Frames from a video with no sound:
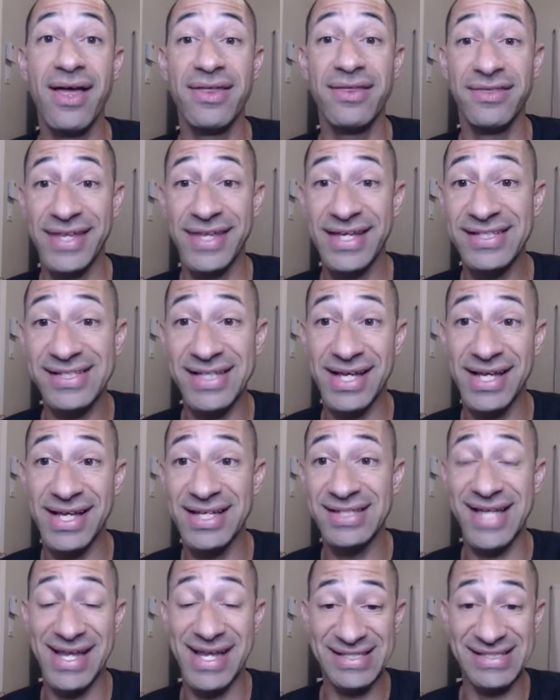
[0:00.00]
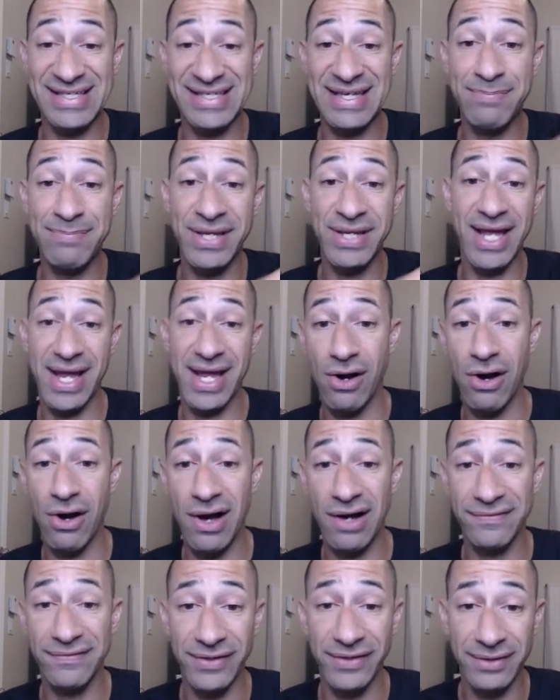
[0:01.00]
This is a CPA
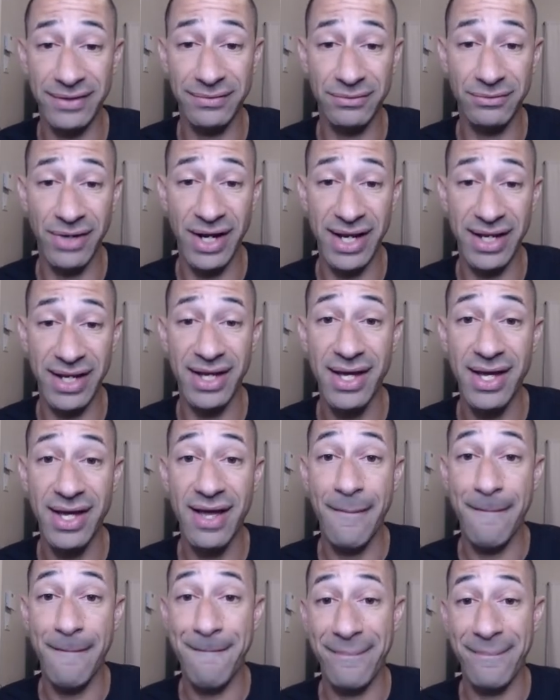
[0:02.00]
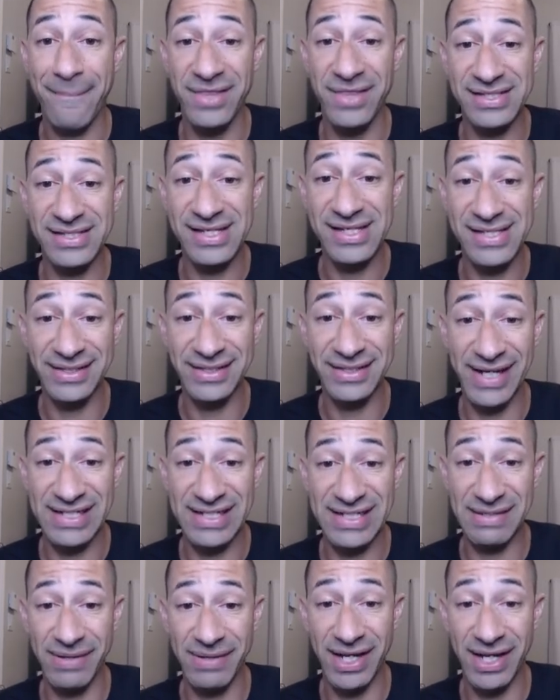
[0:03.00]
offer, right? This is a
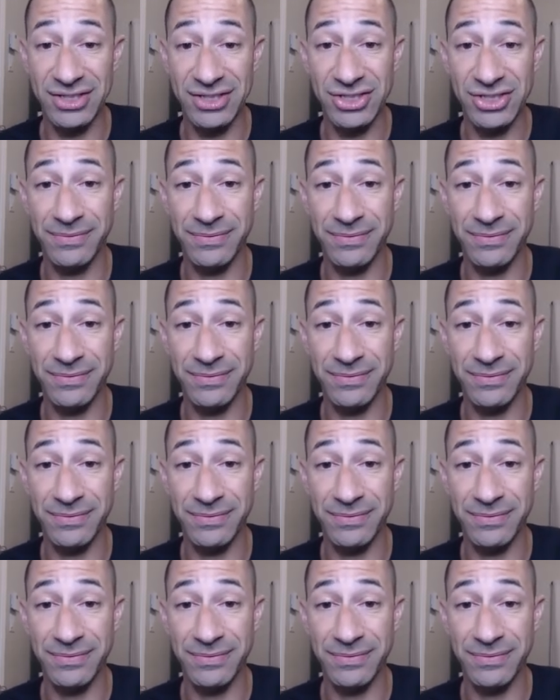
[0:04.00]
landing page.